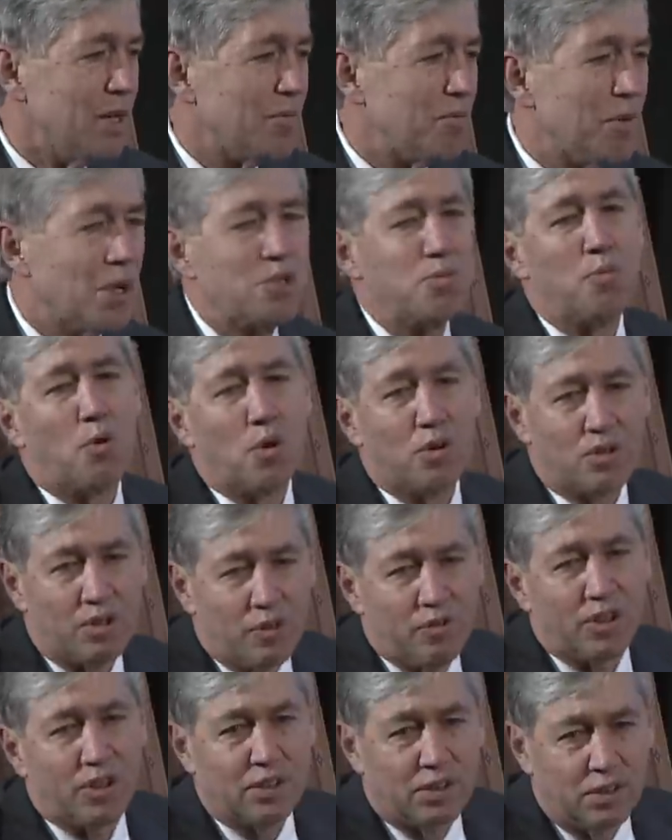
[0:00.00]
Much more
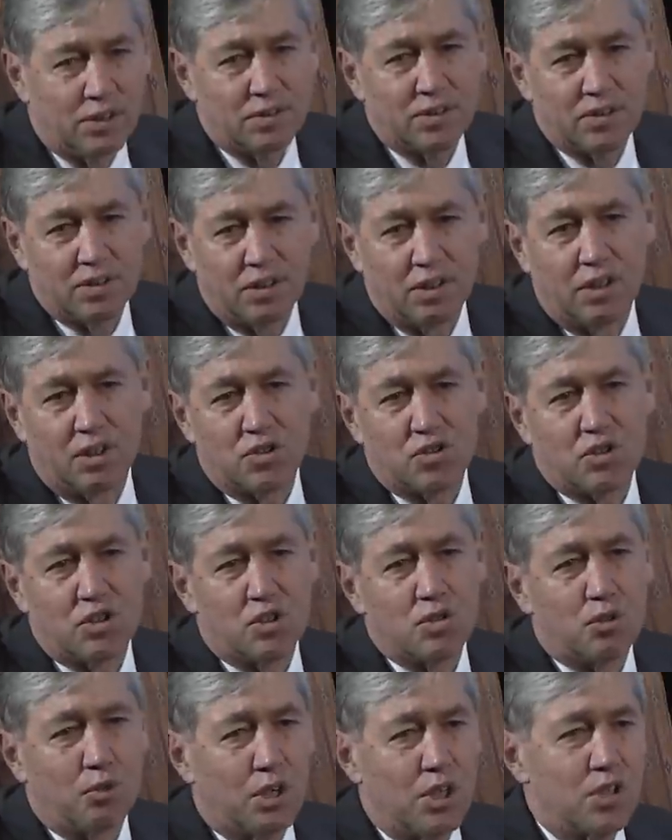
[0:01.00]
difficult are
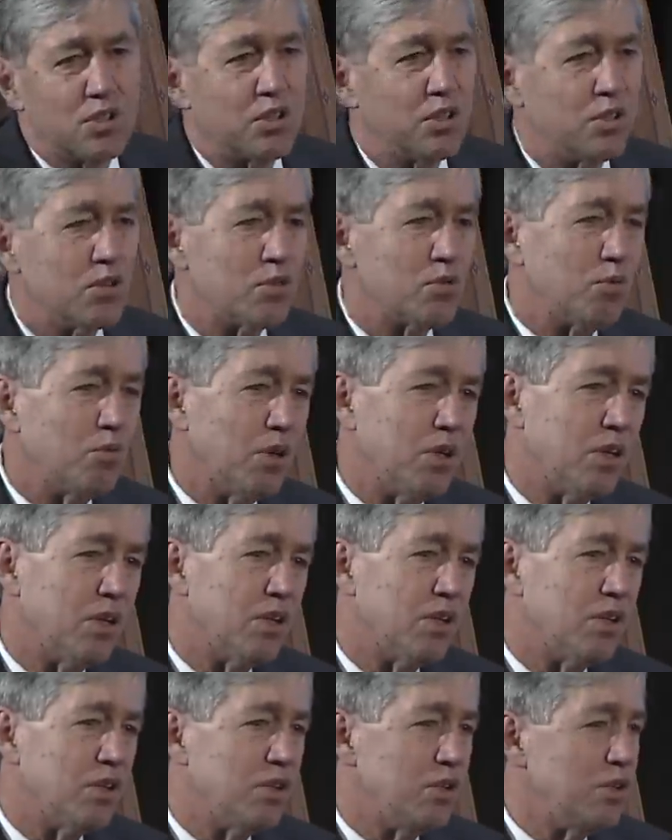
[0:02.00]
situations
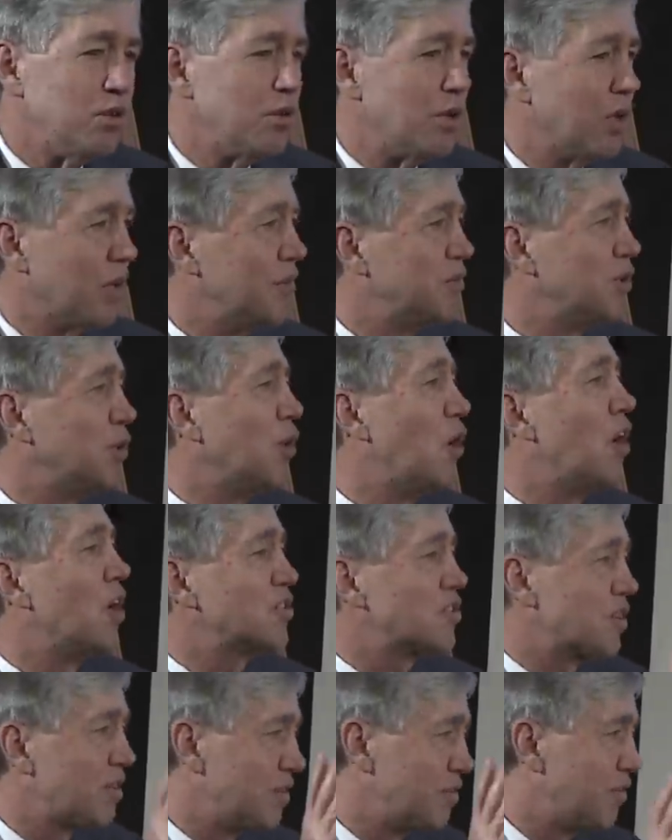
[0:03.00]
where you have
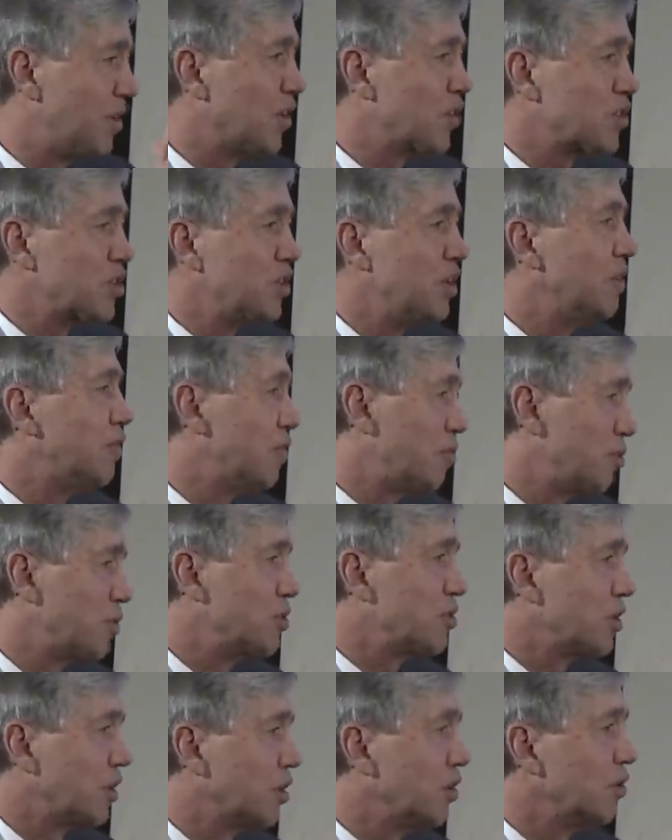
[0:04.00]
lost the function of a
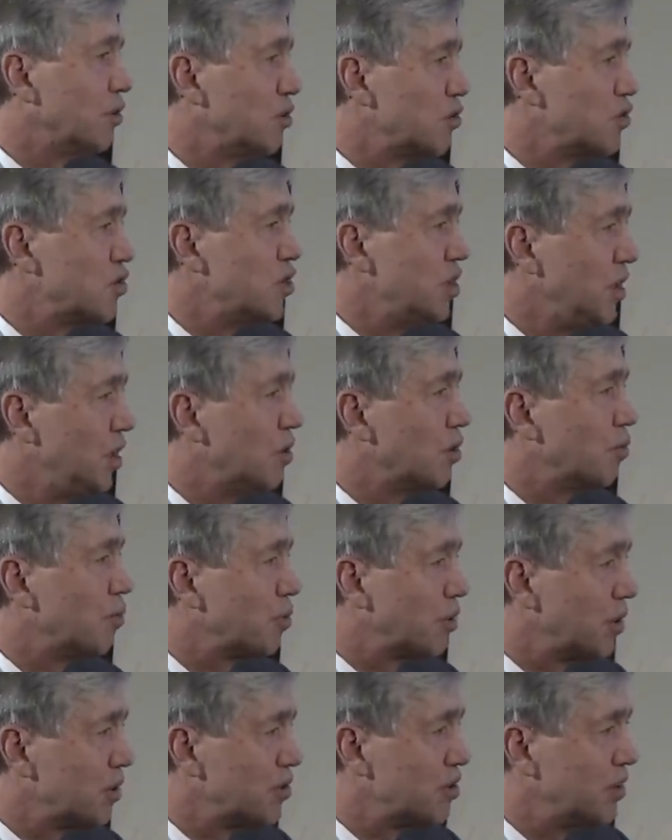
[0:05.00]
particular gene or
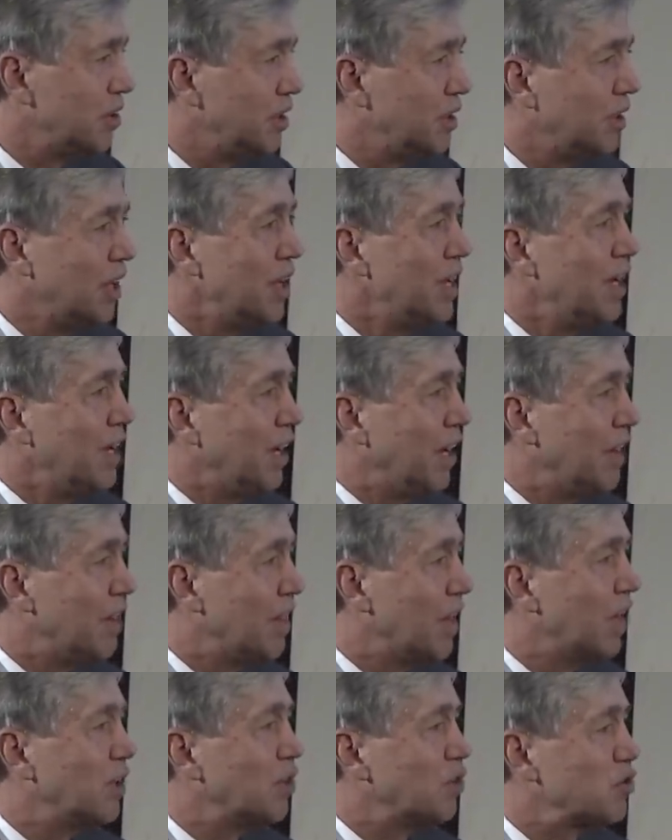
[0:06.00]
protein and
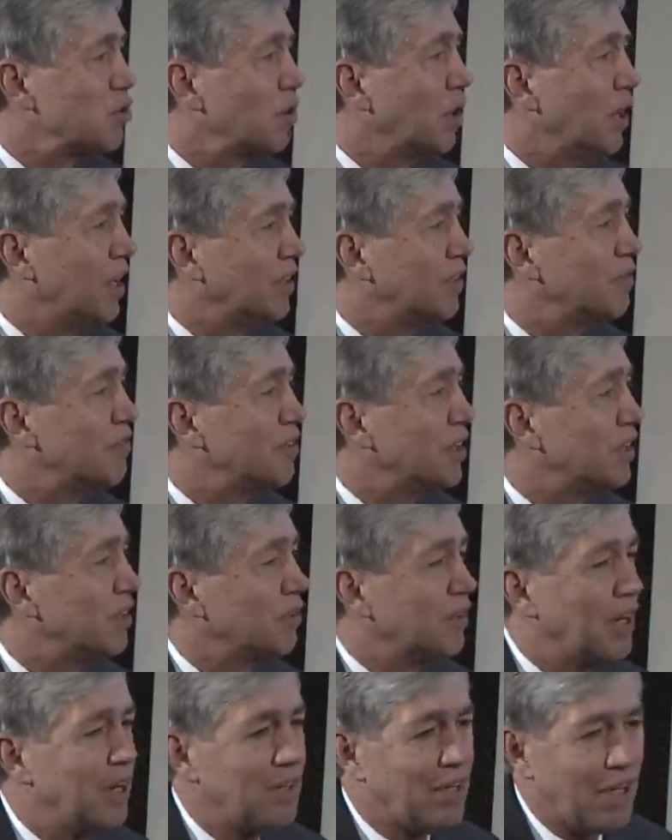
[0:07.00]
then are trying to
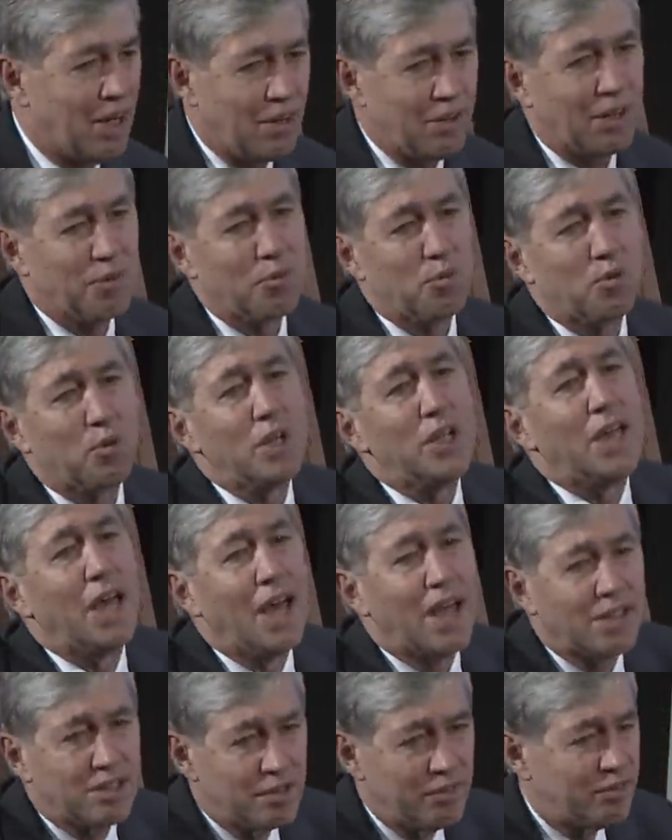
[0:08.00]
figure out how to
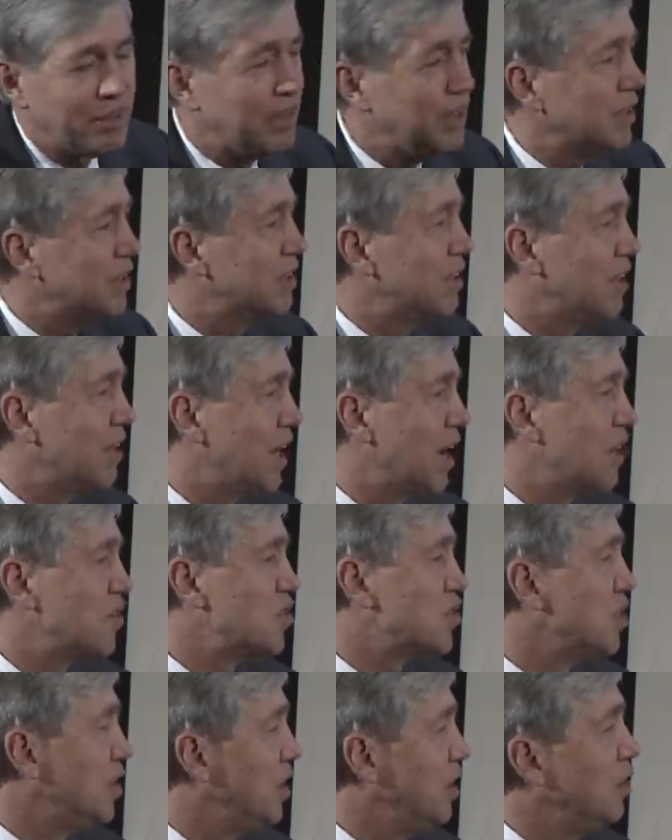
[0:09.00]
reactivate that
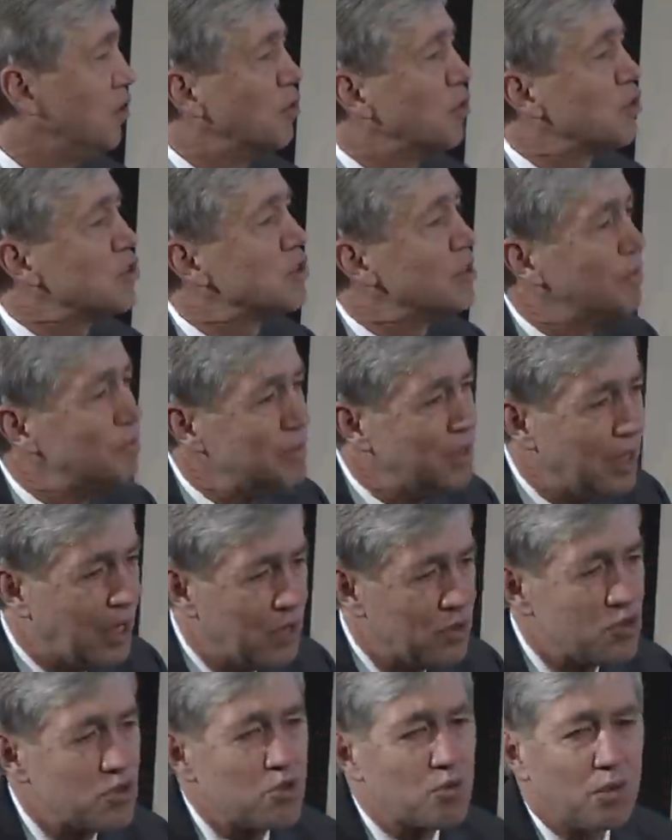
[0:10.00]
gene or some
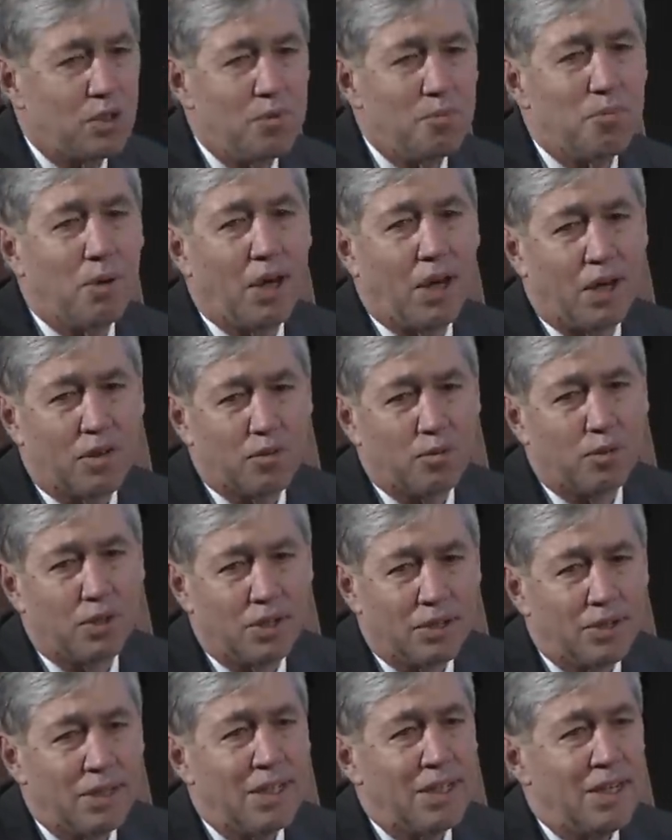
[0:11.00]
downstream
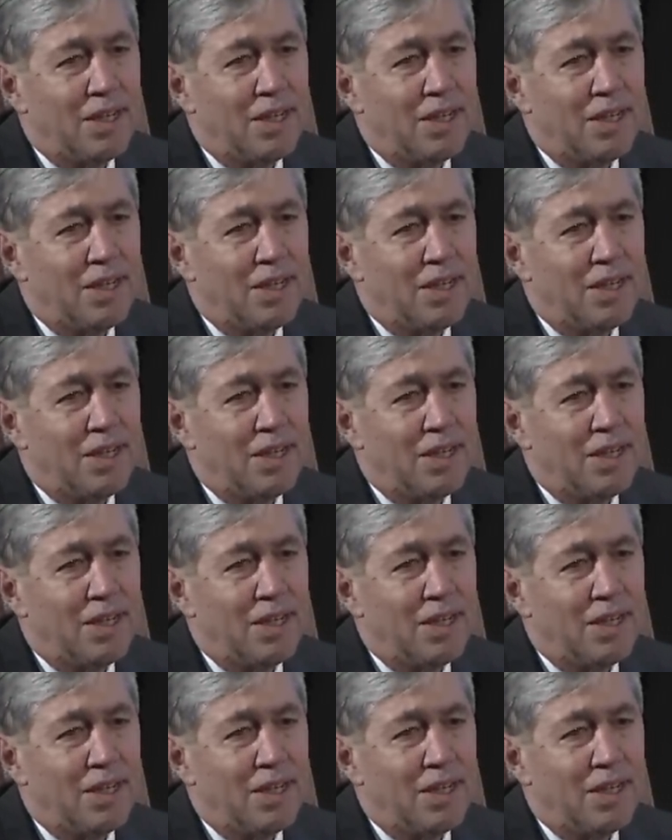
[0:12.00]
pathway.